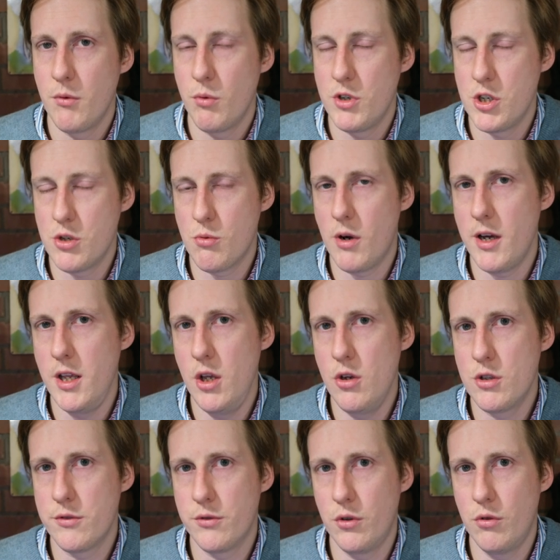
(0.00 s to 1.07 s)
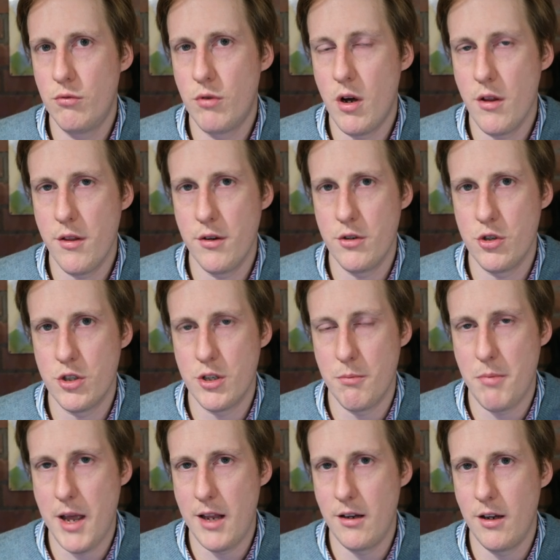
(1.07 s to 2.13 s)
which is quite useful rather than just
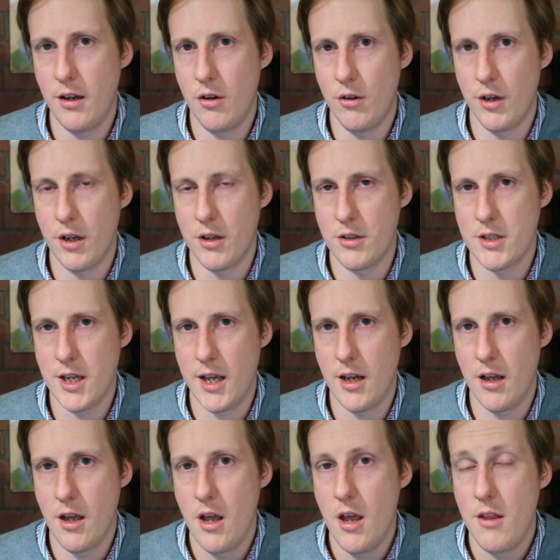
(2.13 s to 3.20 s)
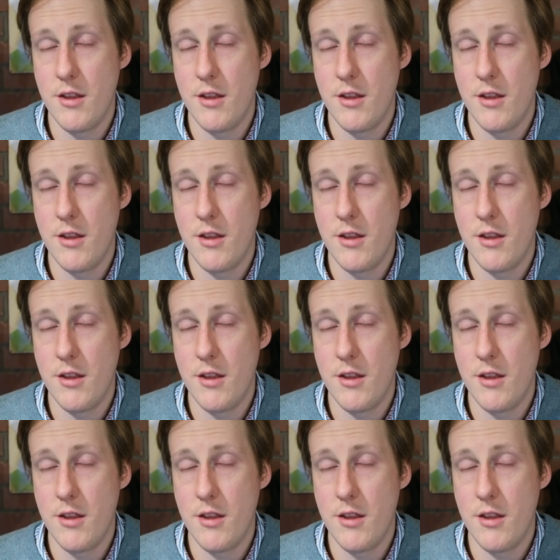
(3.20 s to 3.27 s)
depending on a container.